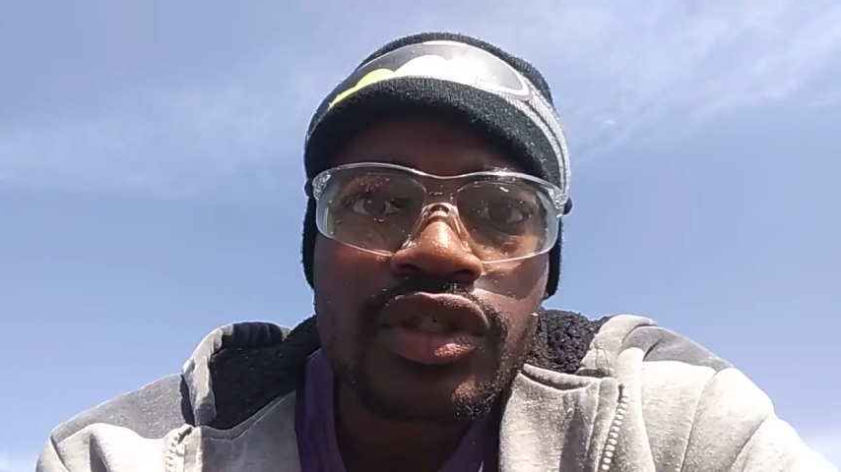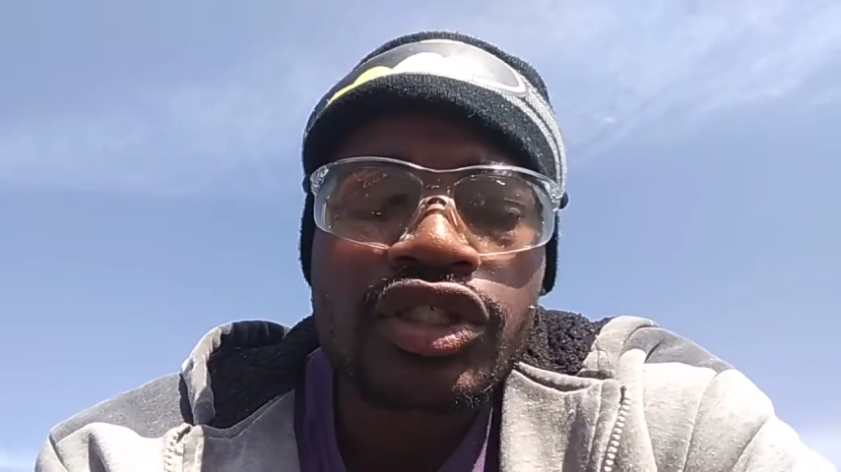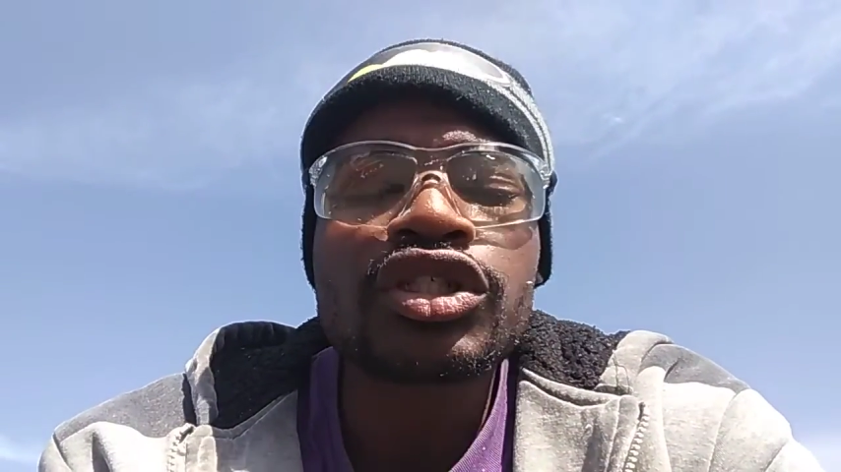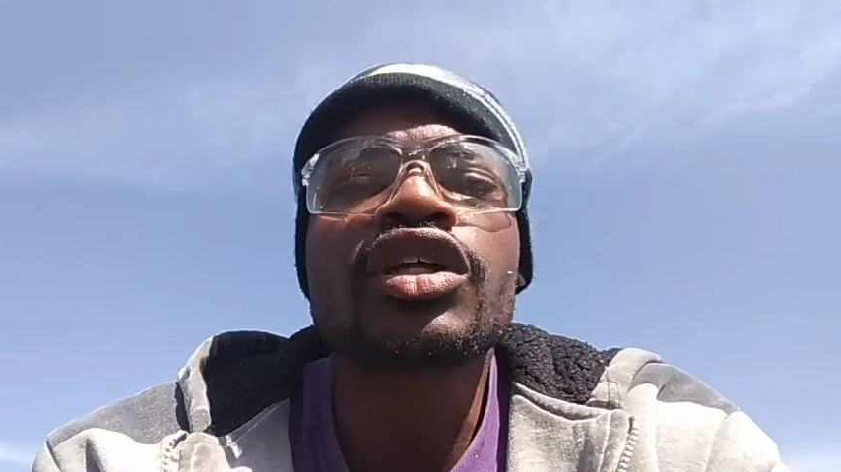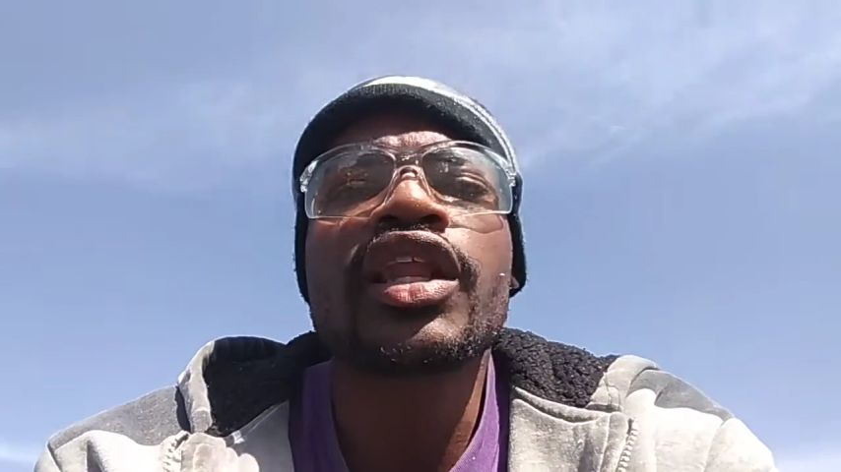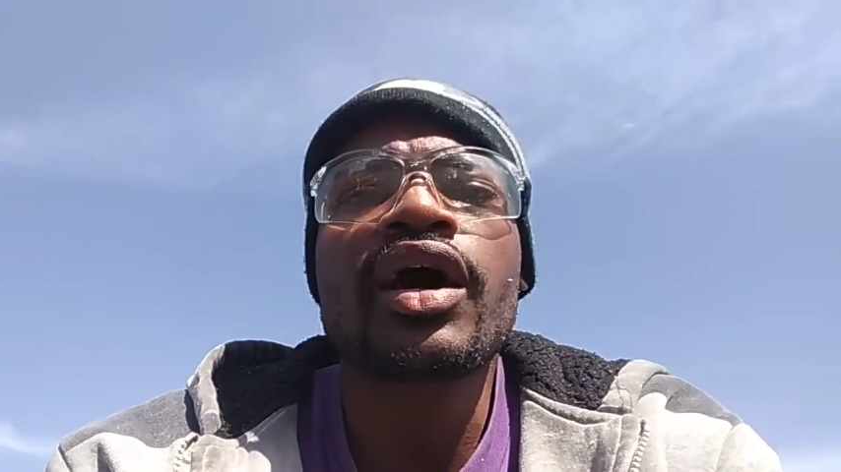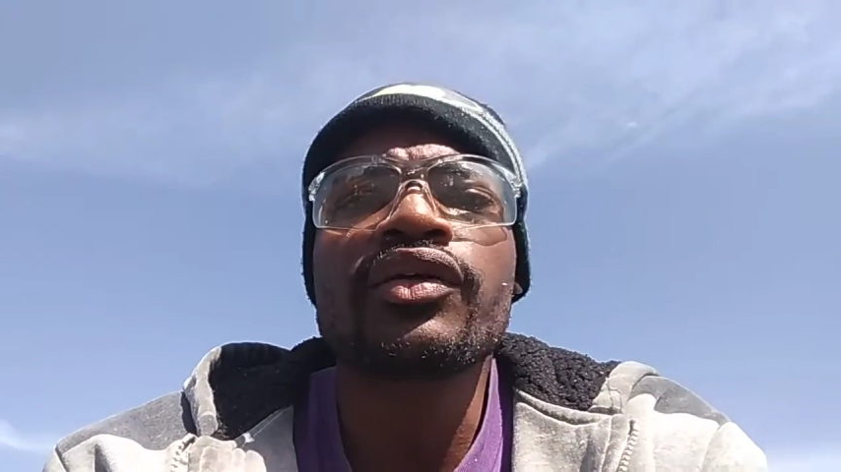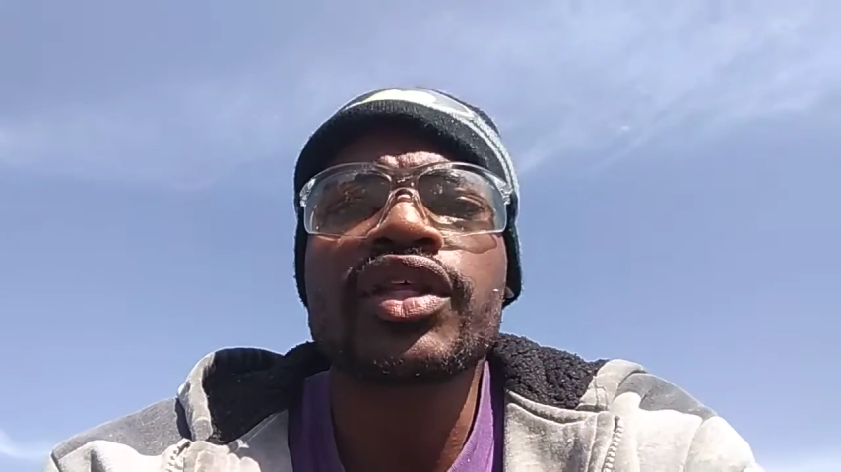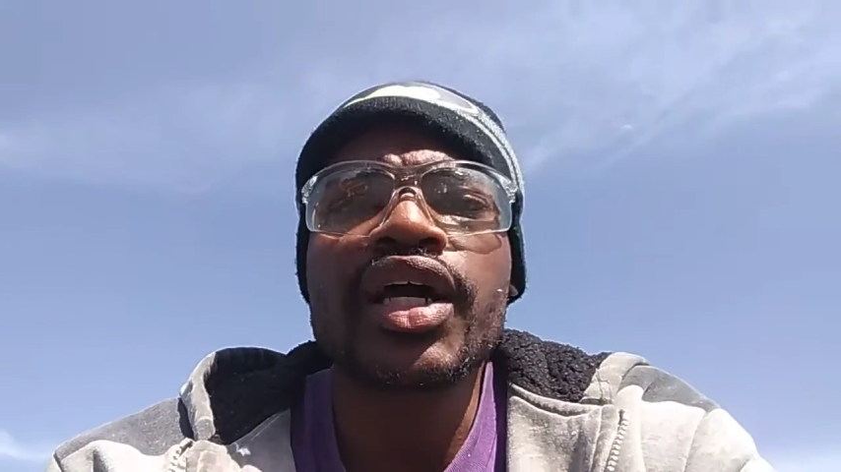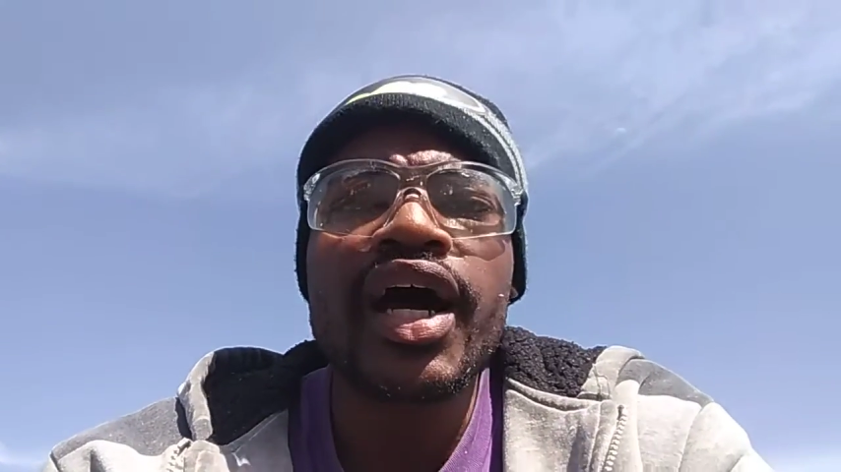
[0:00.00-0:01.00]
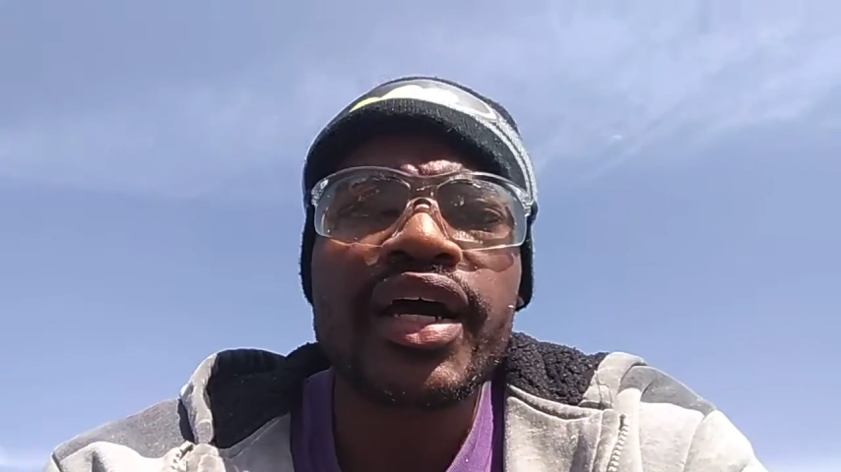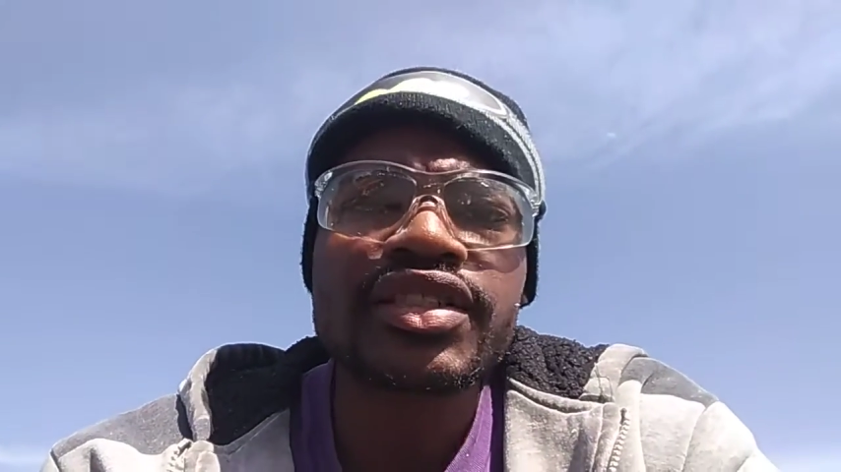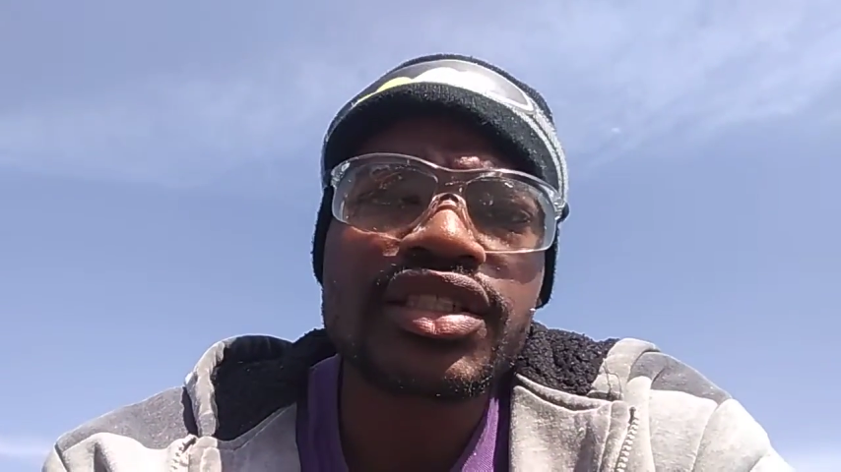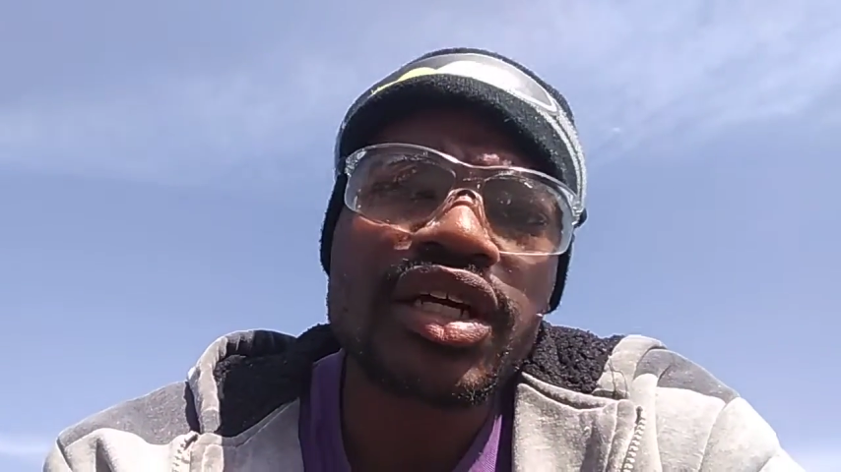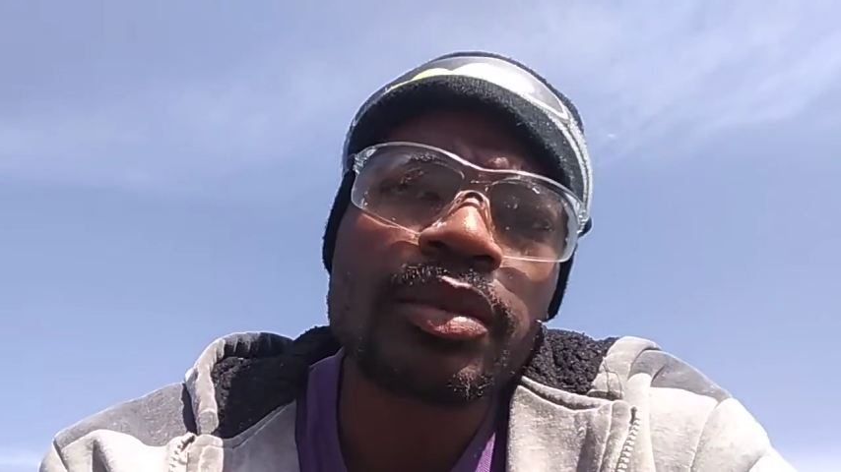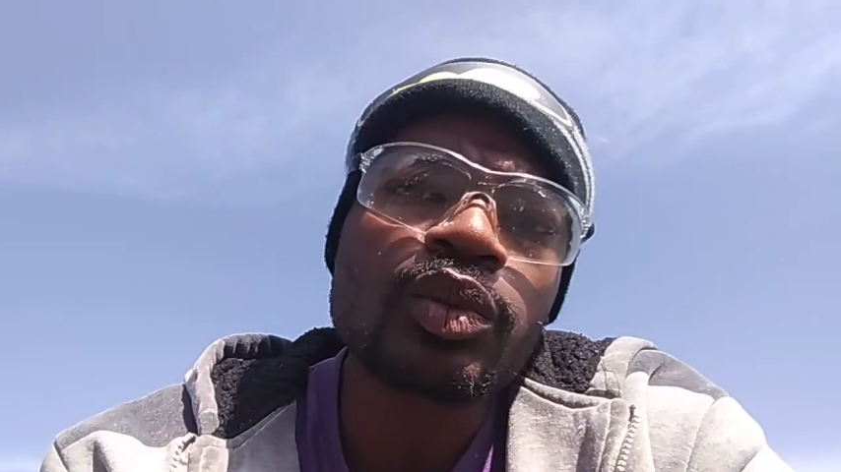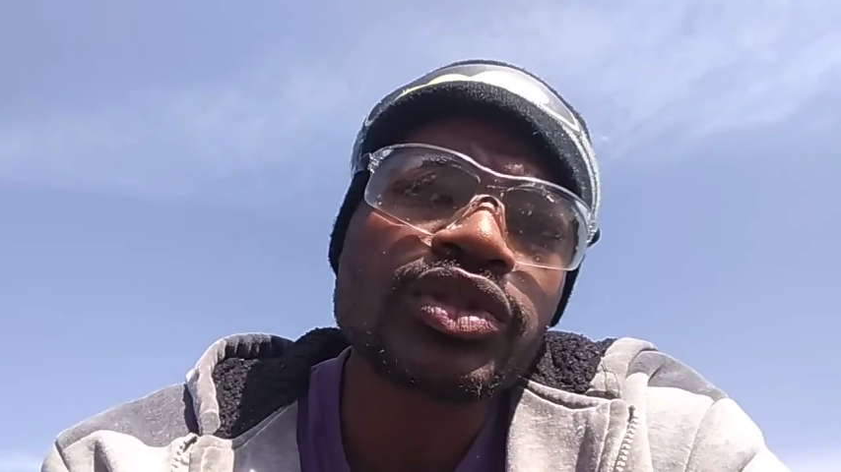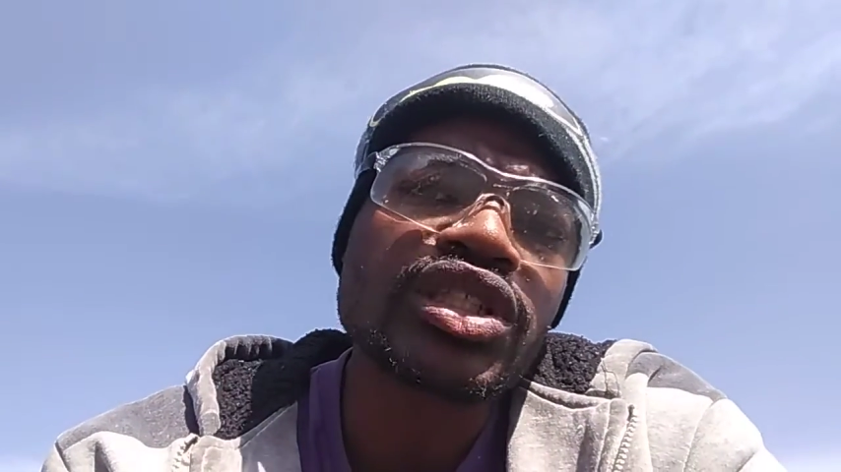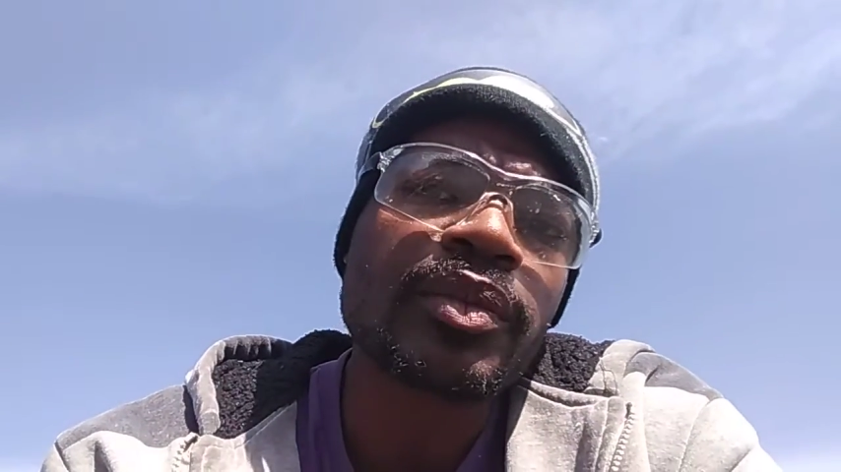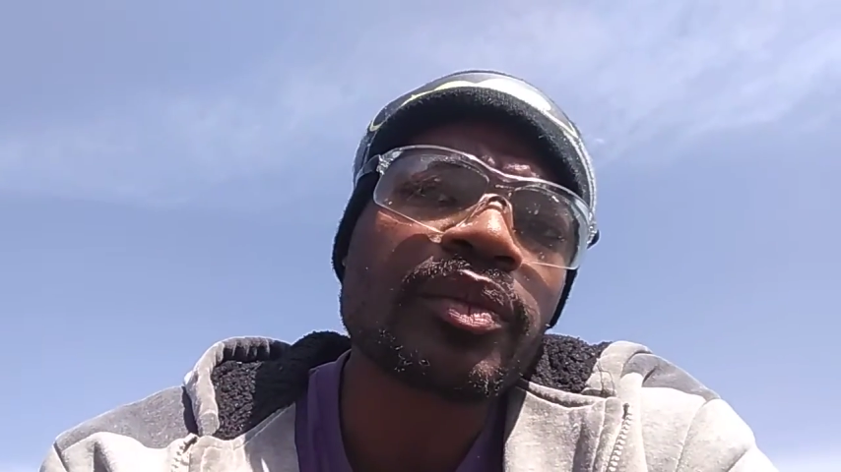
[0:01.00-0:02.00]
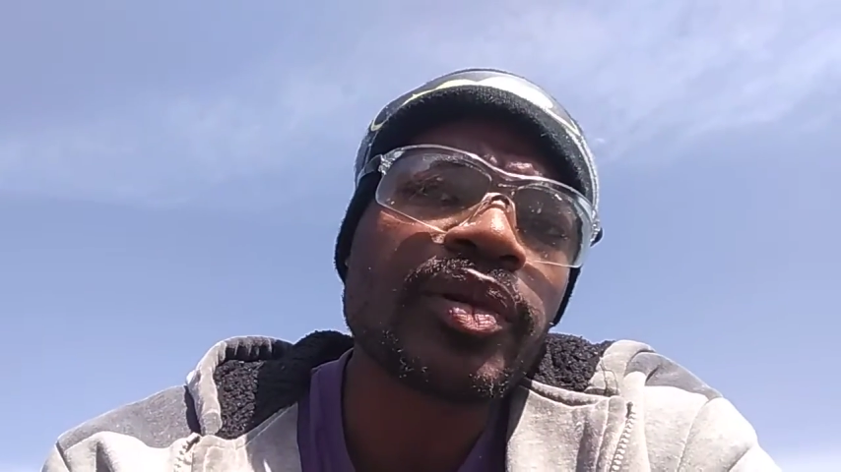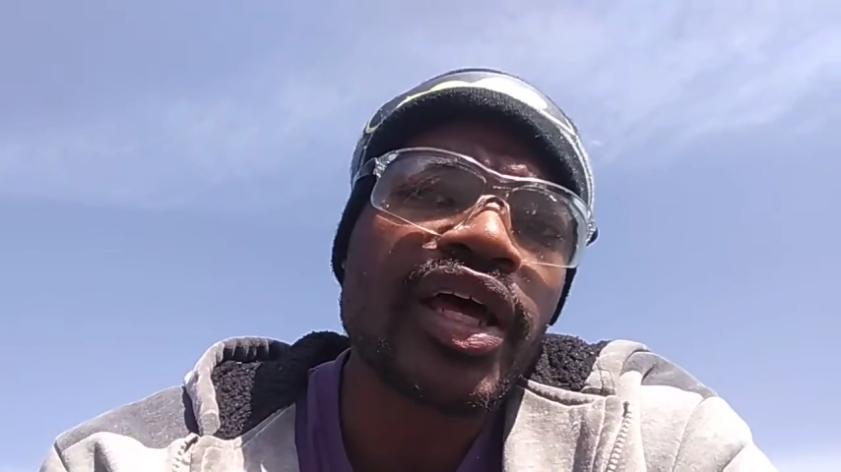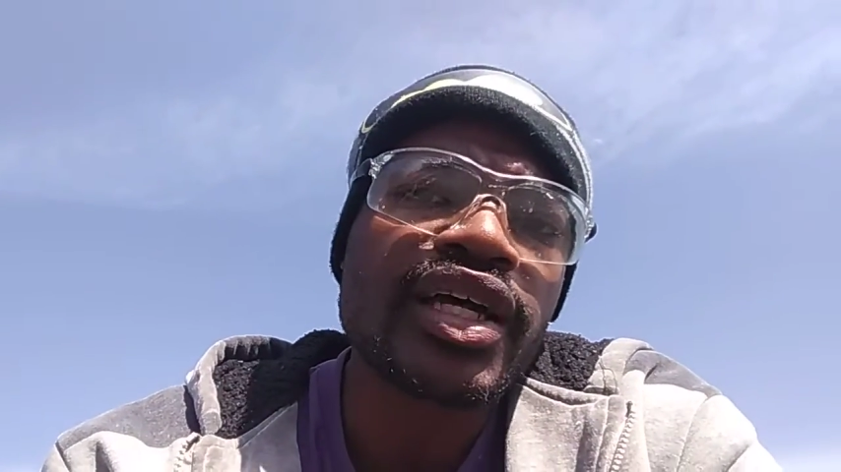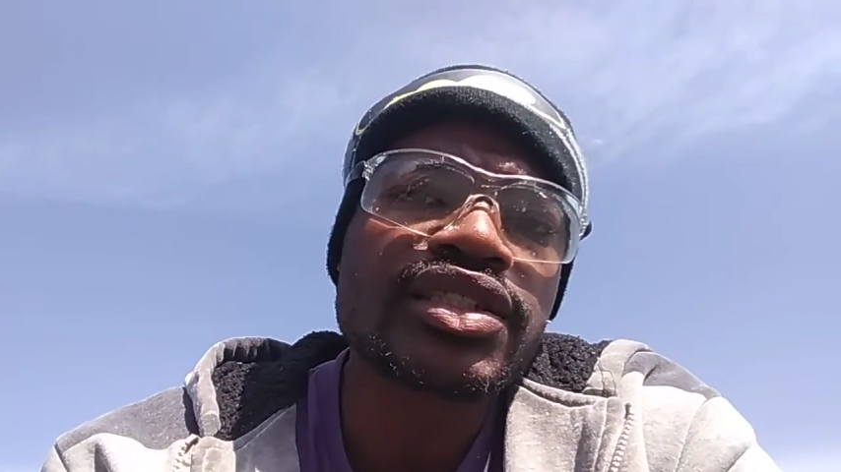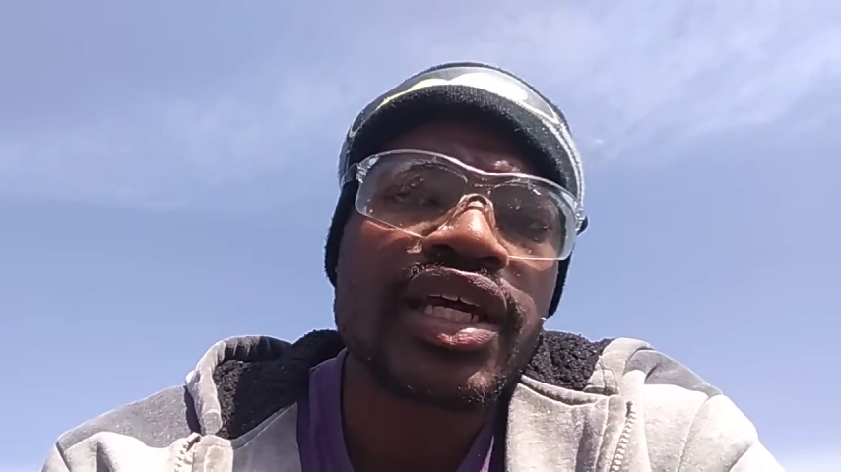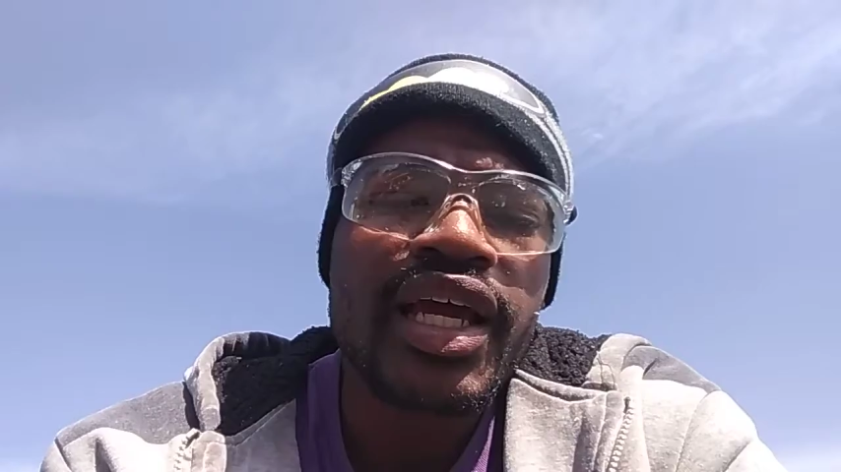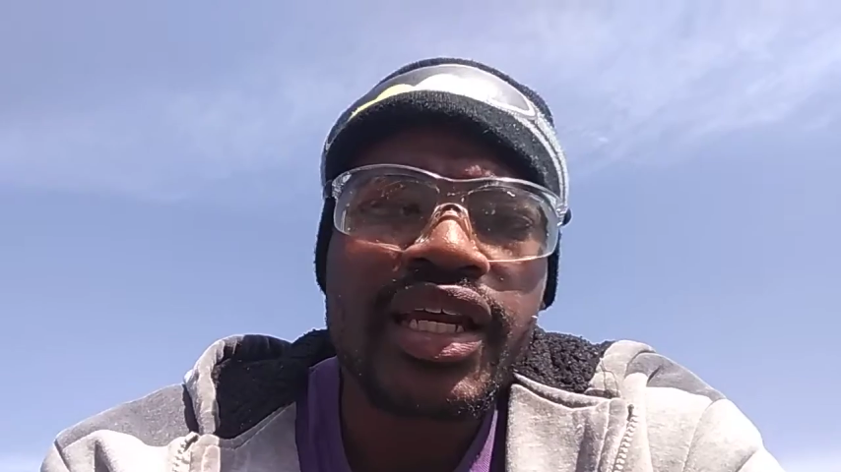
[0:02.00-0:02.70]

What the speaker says: You should allow the guy to come up with some of the plans,